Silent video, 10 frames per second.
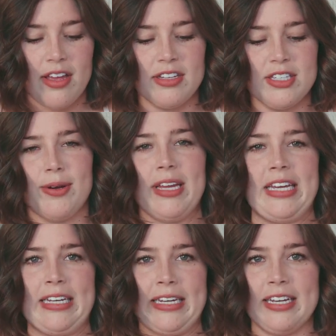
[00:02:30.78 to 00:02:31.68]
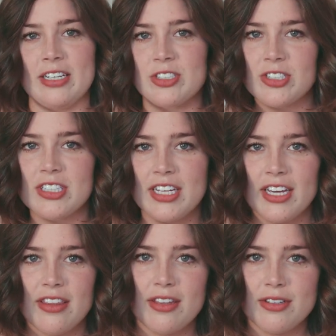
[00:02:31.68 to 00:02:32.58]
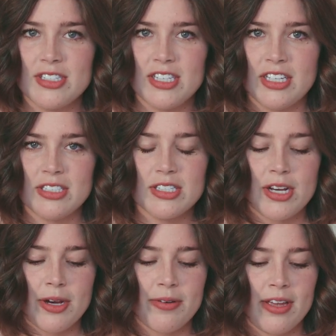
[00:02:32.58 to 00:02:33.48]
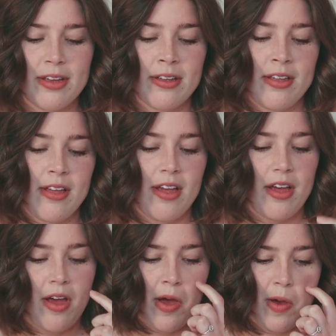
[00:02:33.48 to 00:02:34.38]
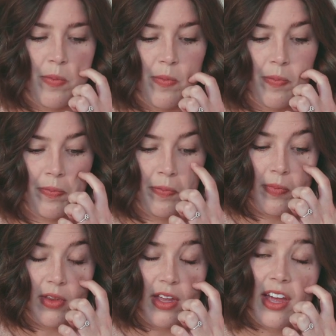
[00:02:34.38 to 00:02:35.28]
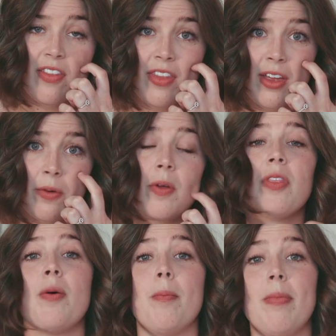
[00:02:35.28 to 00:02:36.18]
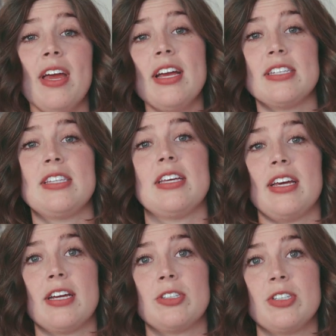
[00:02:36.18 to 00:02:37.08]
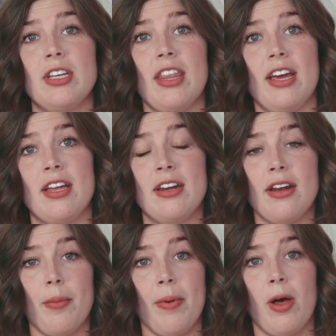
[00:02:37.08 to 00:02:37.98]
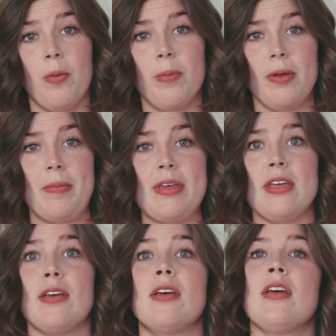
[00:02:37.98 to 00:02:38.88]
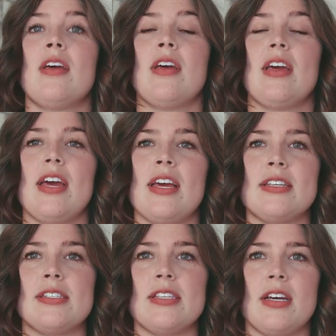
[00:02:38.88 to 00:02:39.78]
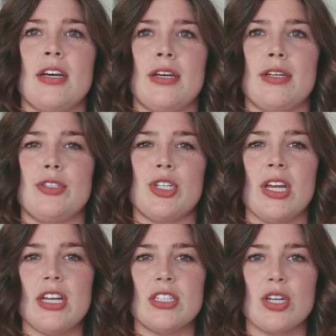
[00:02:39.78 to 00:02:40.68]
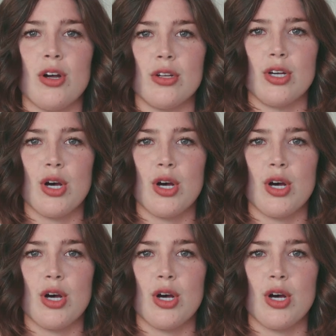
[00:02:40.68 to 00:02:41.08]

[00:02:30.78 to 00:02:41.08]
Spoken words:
so I can naturally get those things going. And then the biggest thing actually that ended up helping me is a drink. It's called